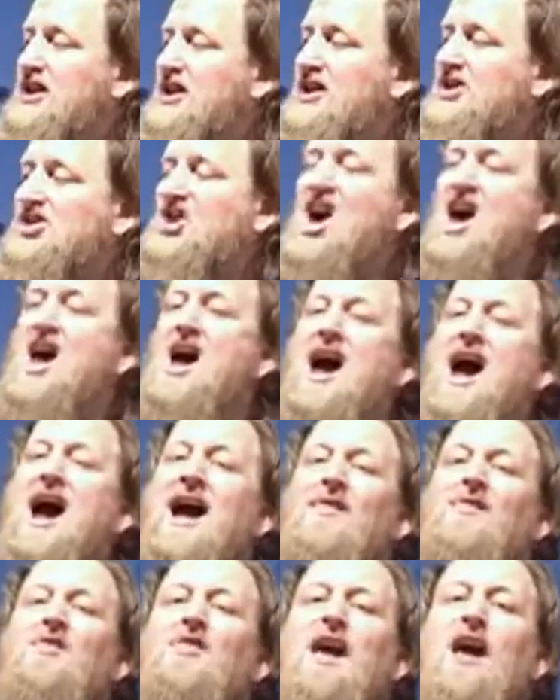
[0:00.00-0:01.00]
years,
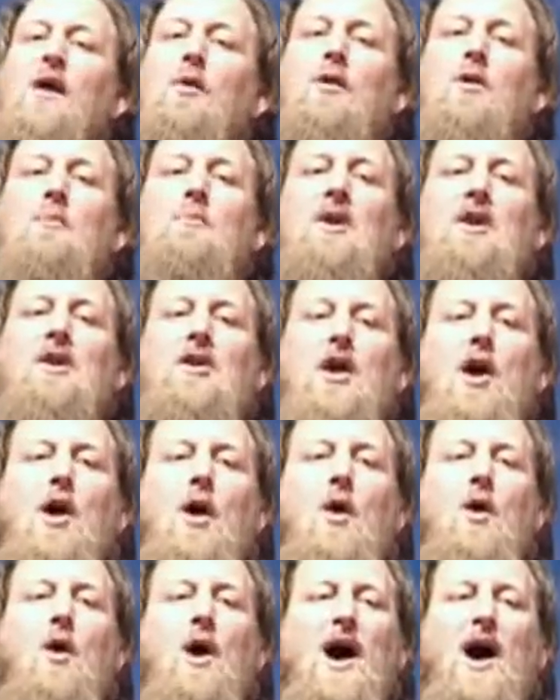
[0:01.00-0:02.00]
and there will be
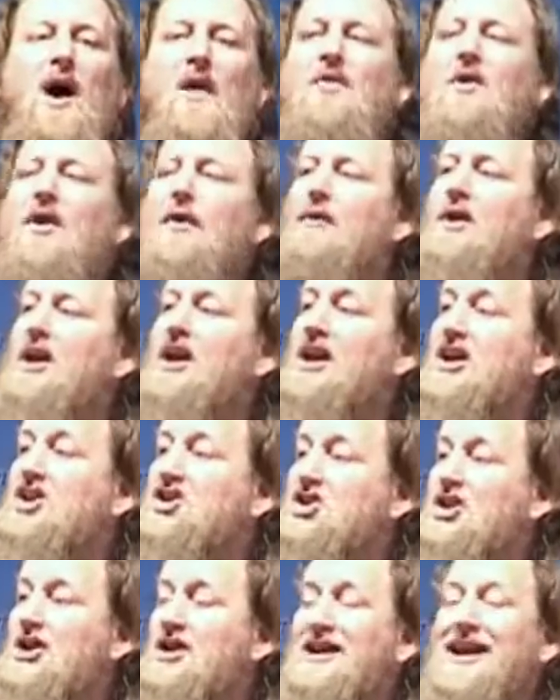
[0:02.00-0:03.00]
no other
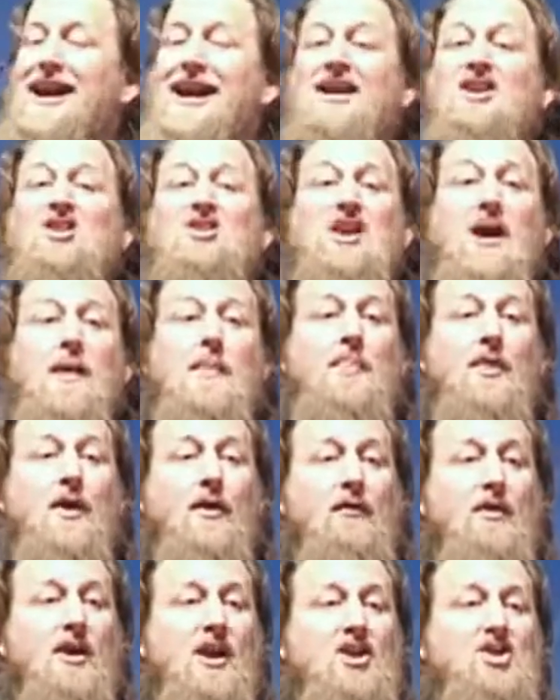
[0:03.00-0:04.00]
religion except the
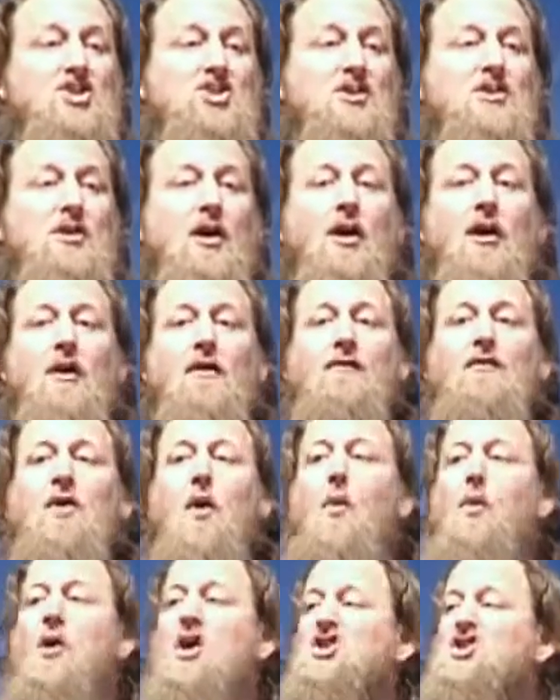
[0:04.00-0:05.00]
religion of
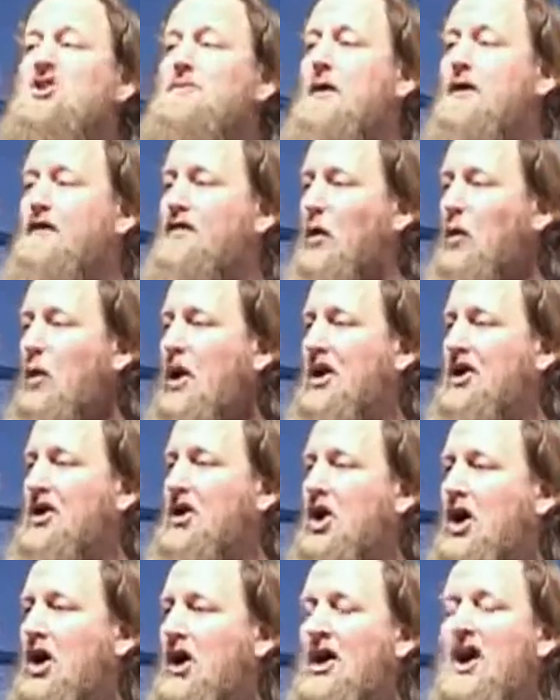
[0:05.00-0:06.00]
the worship of the one
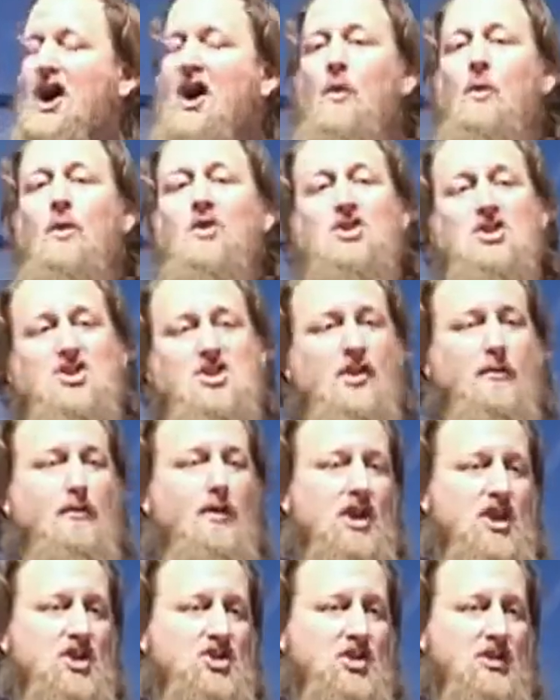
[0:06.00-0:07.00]
God, which is the
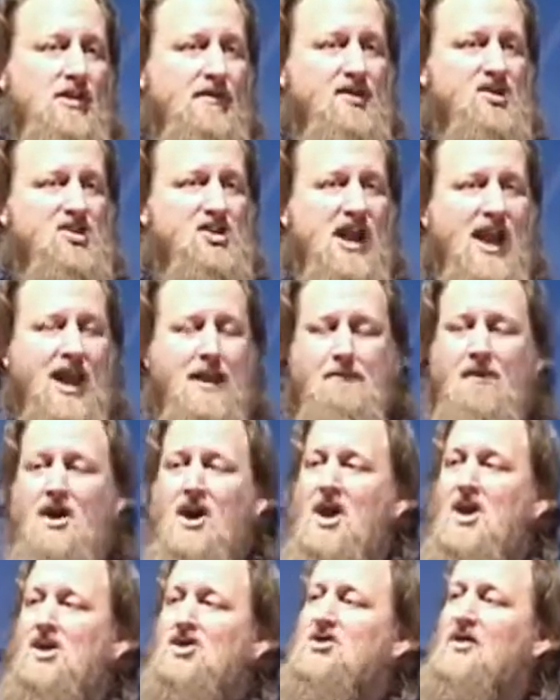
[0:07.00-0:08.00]
religion of Islam.
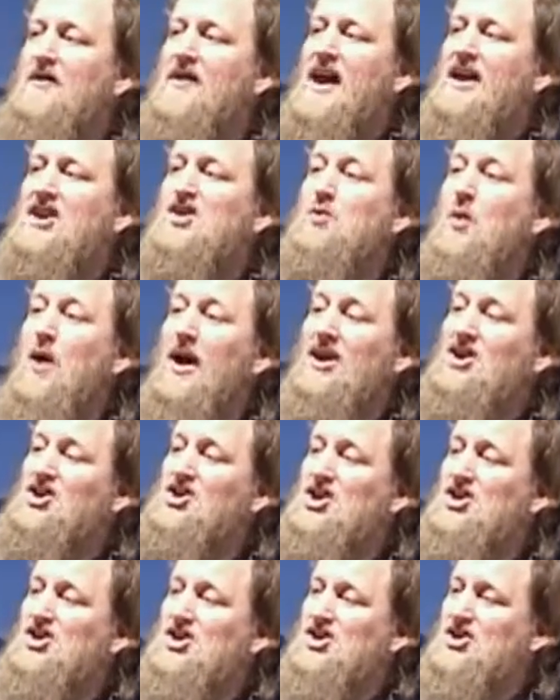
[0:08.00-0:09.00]
So that is why
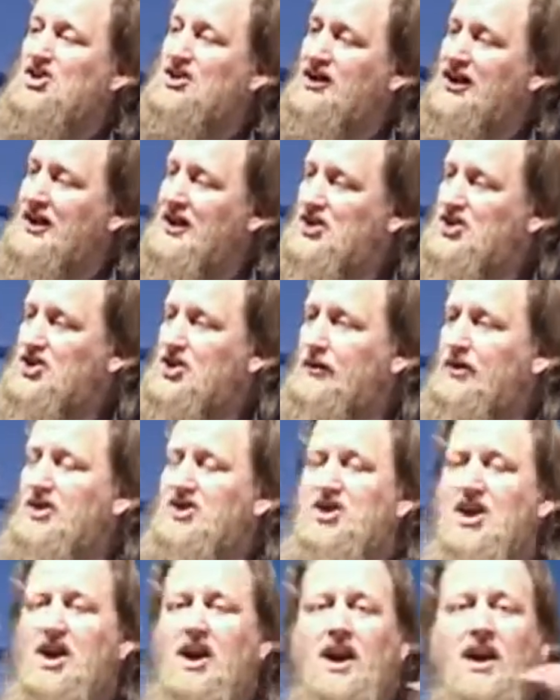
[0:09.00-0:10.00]
Jesus needs to
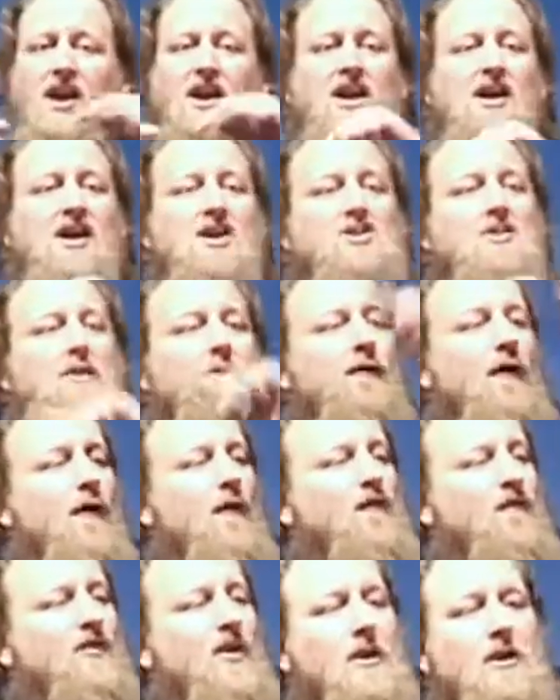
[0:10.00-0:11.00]
return to
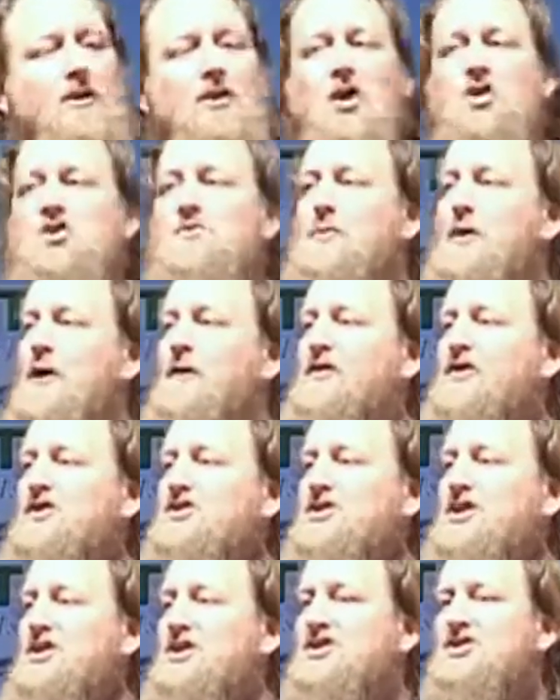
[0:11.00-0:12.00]
fulfill those
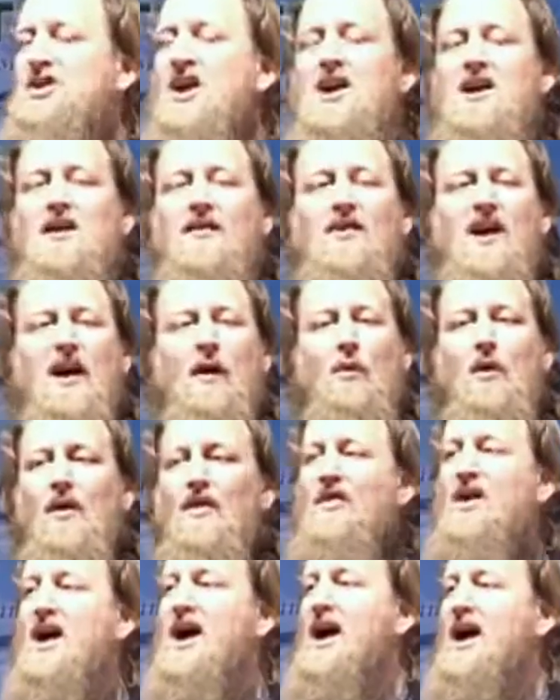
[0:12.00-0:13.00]
prophecies that were
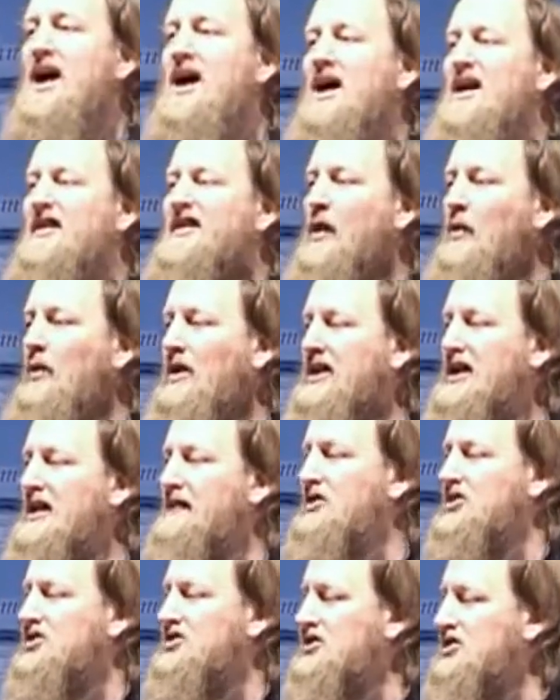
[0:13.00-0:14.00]
there, that were
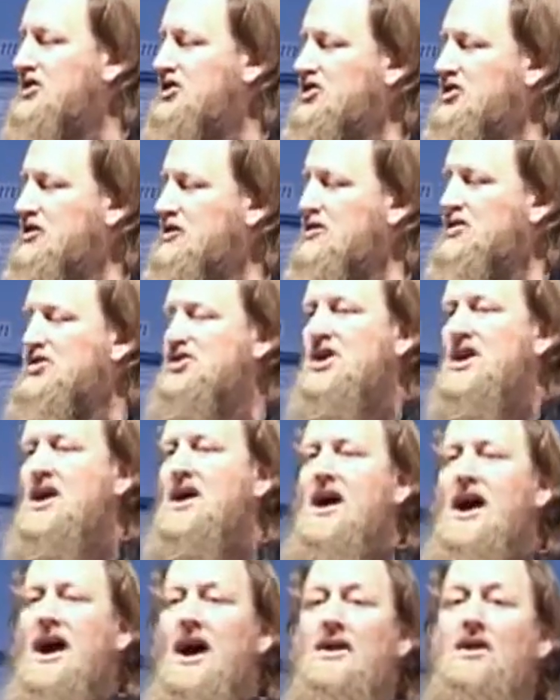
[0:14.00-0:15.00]
given to the
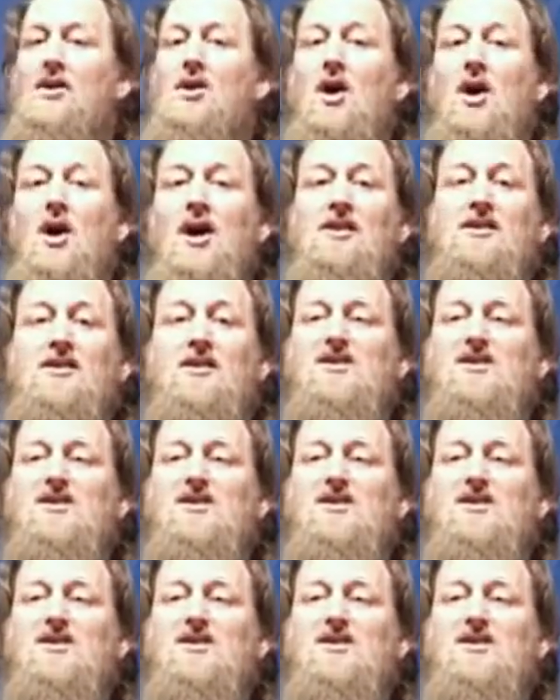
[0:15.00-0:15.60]
Jews, and God